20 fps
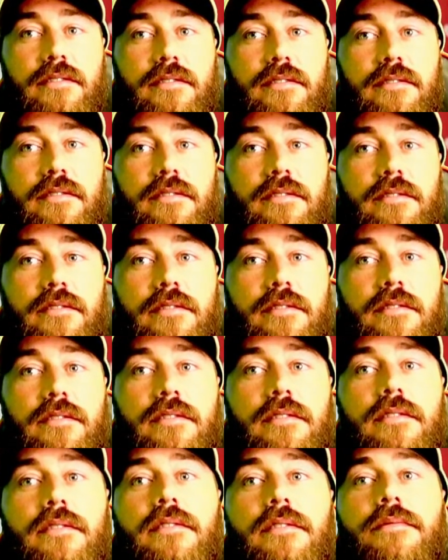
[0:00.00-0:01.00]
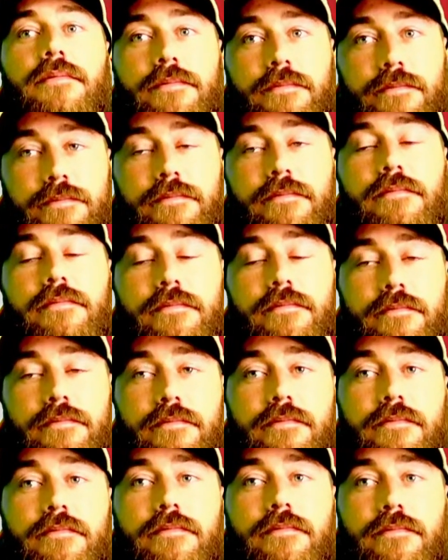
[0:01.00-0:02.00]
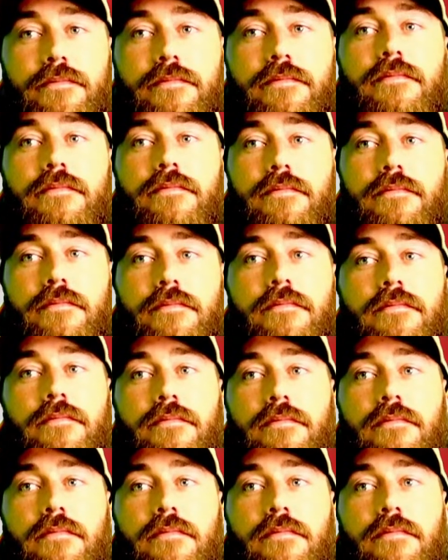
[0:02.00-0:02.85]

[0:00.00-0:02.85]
Oh, you're kidding? Oh, crazy. Yeah.